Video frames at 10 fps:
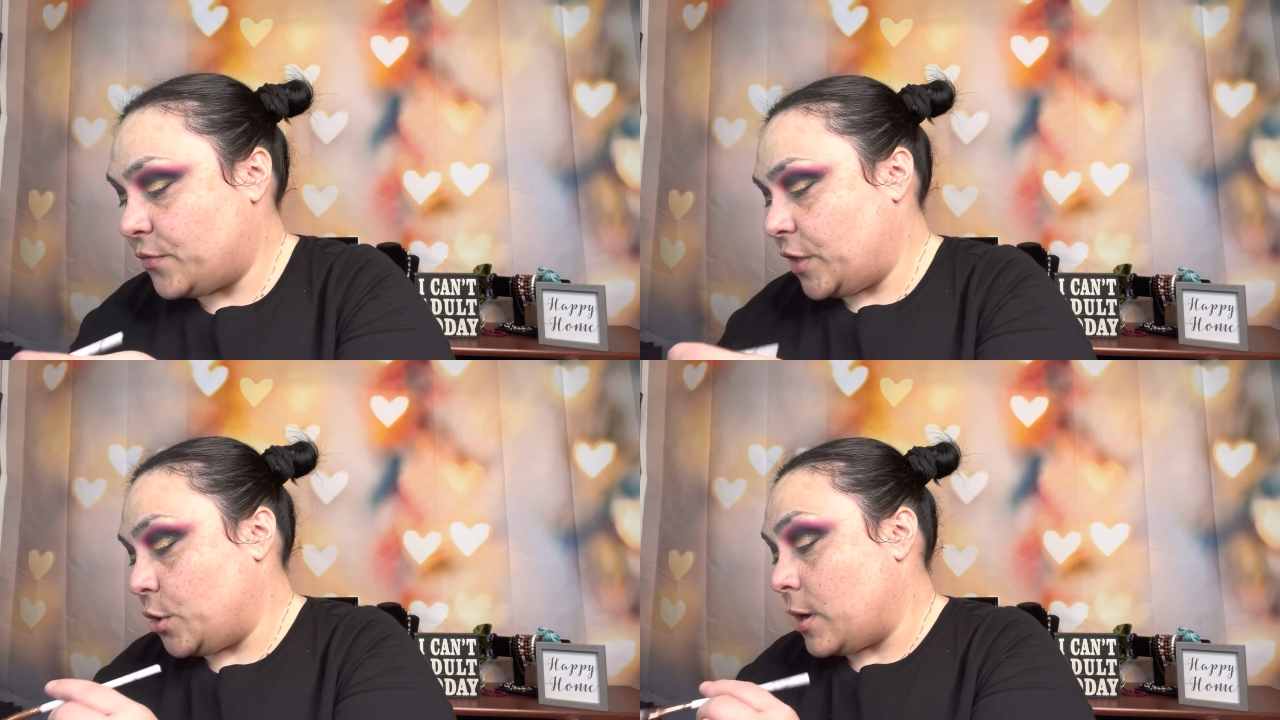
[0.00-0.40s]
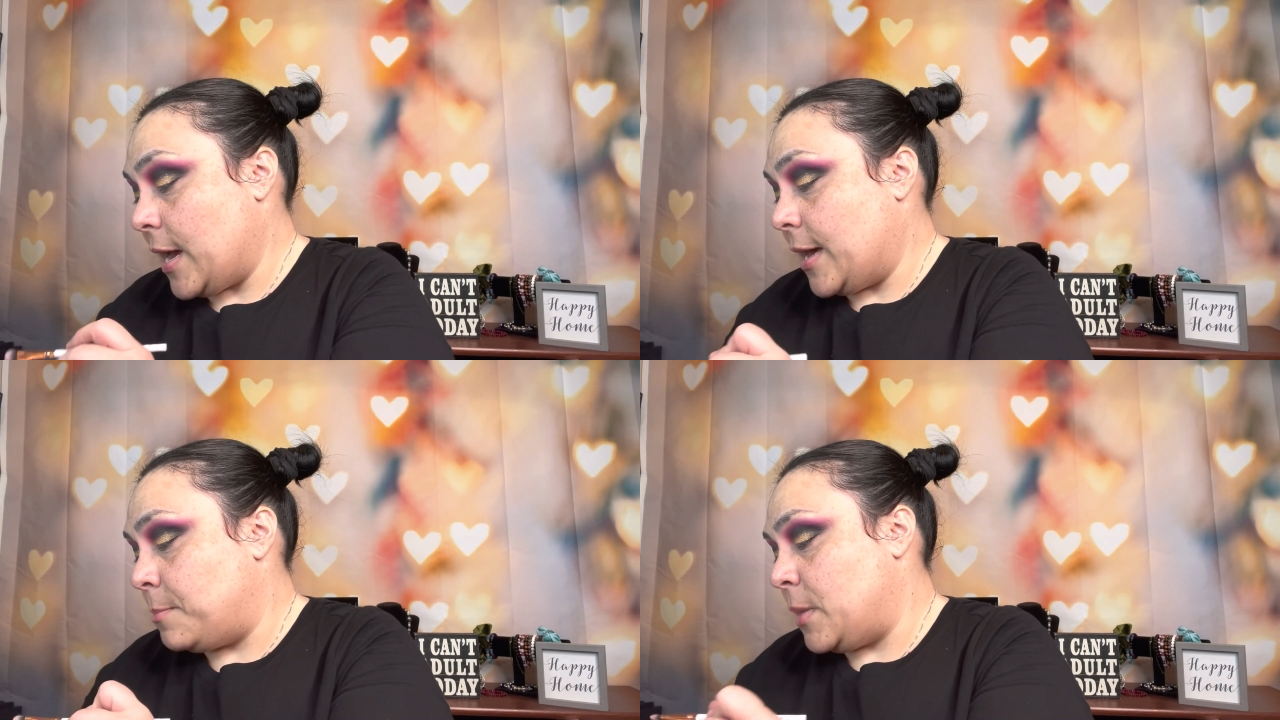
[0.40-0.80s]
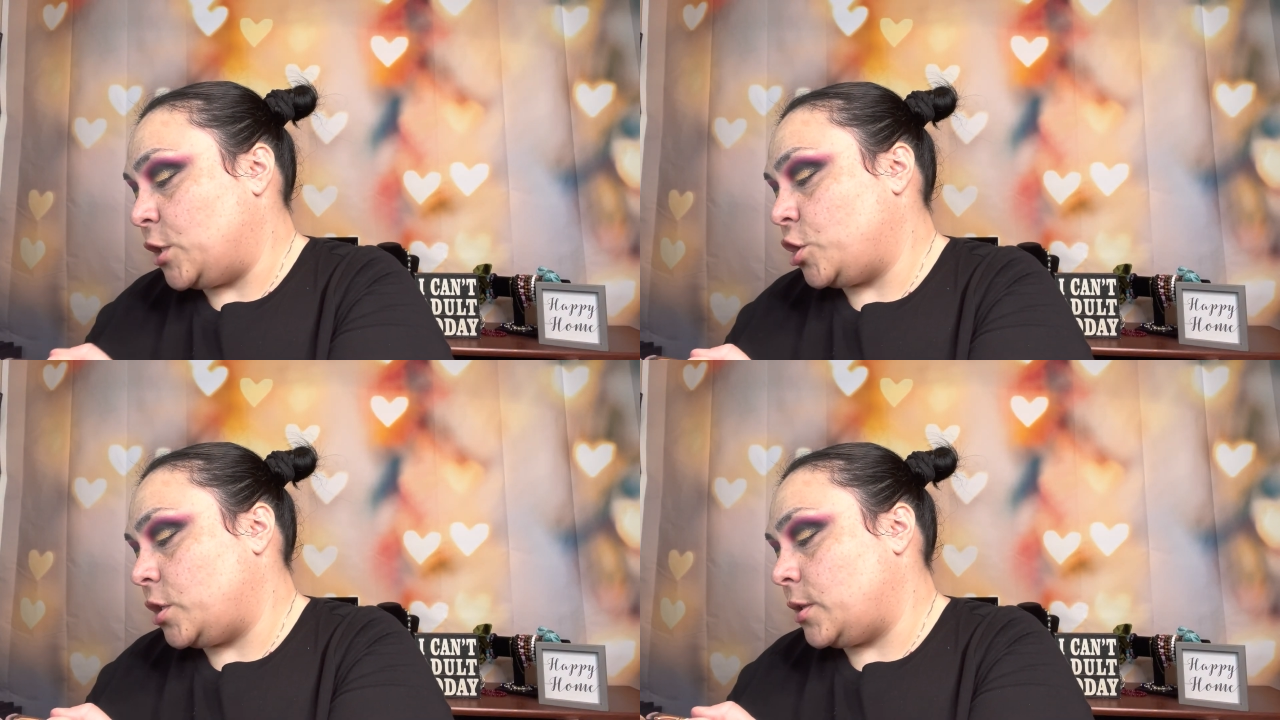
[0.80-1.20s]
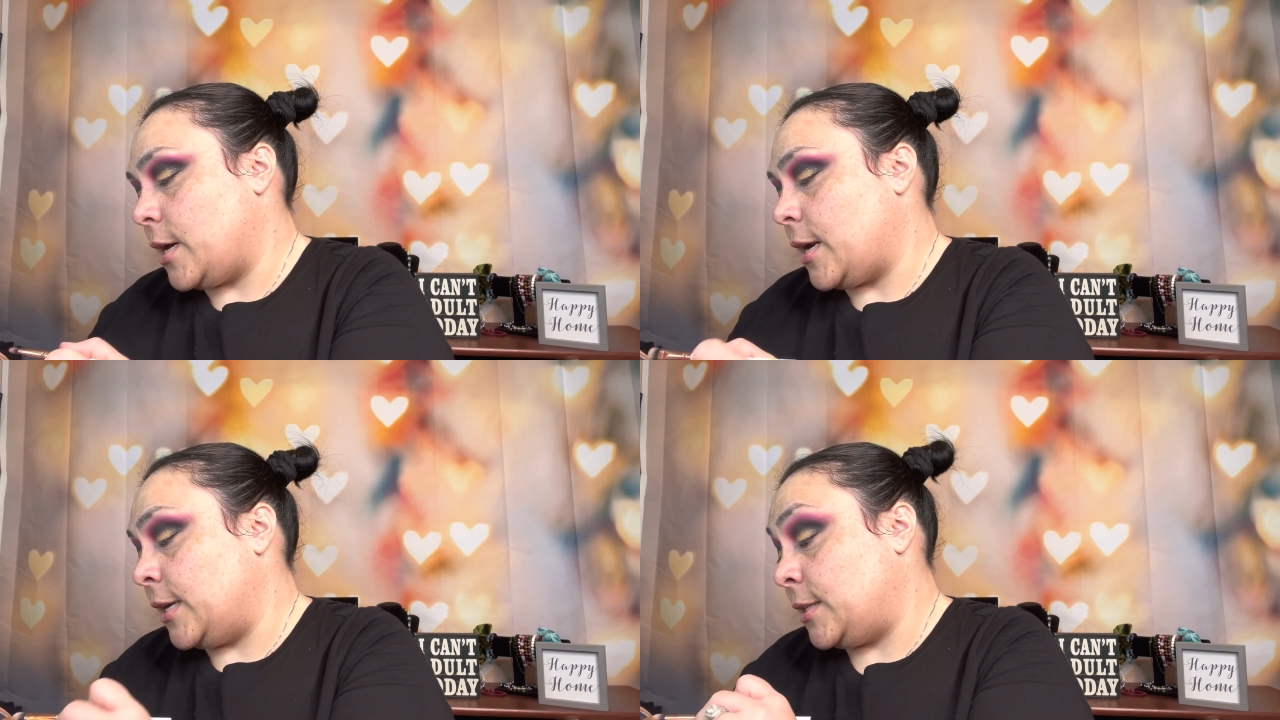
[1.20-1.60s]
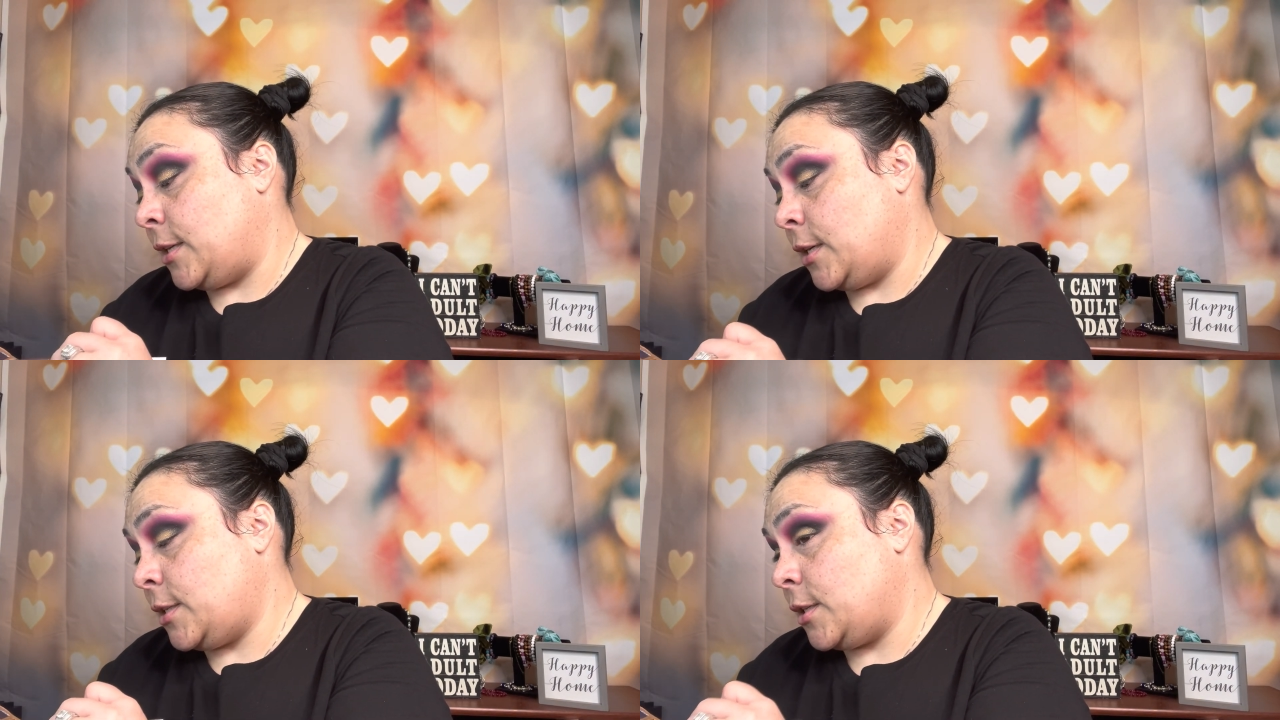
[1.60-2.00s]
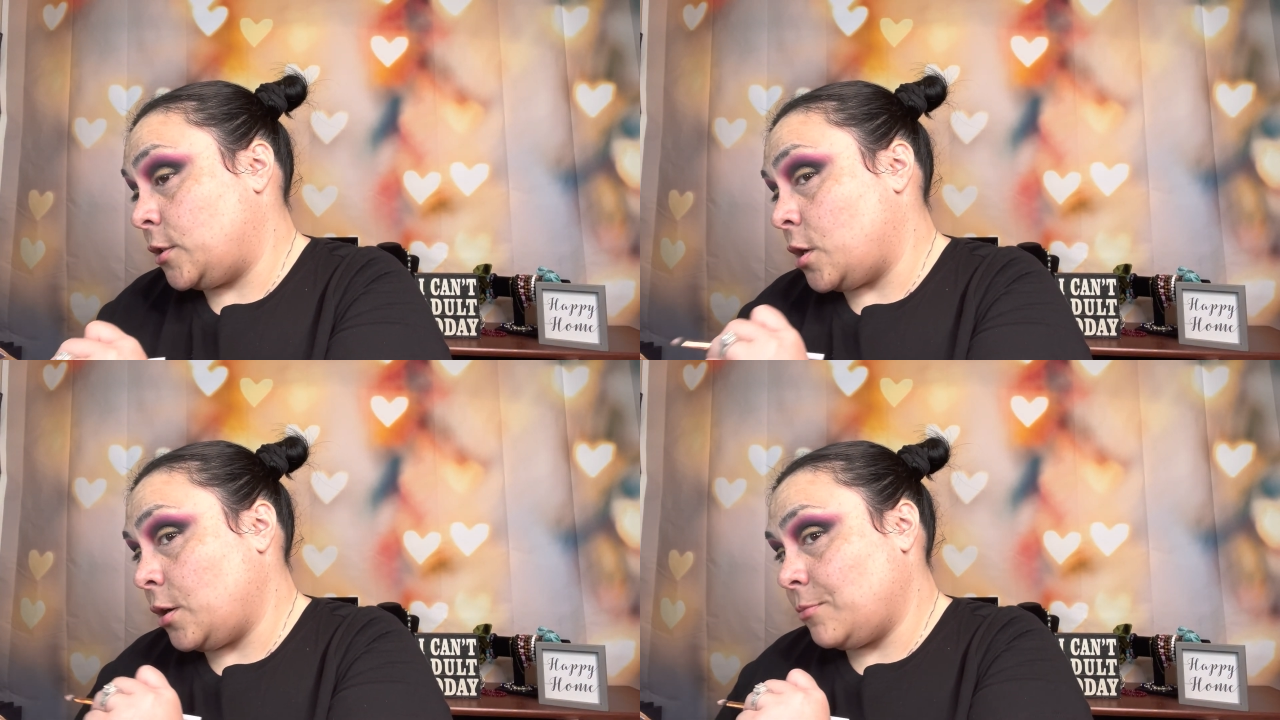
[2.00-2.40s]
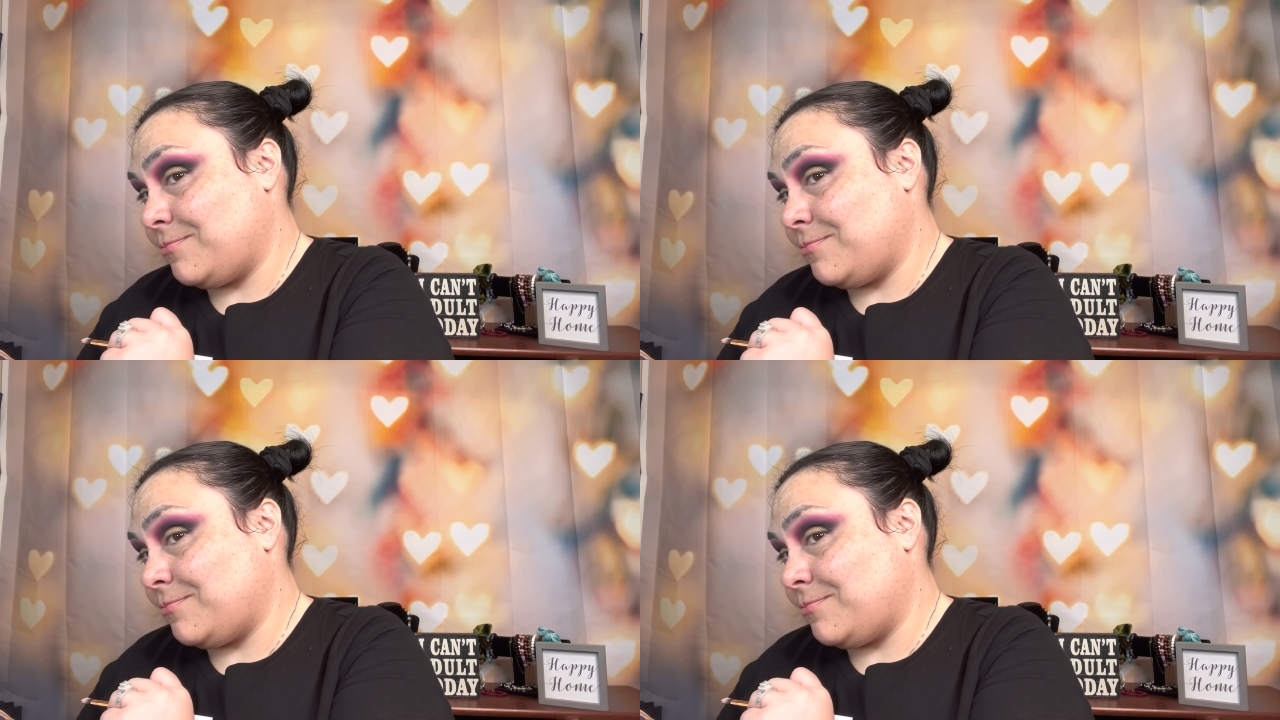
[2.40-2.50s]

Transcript: video I had mentioned that I did get TikTok,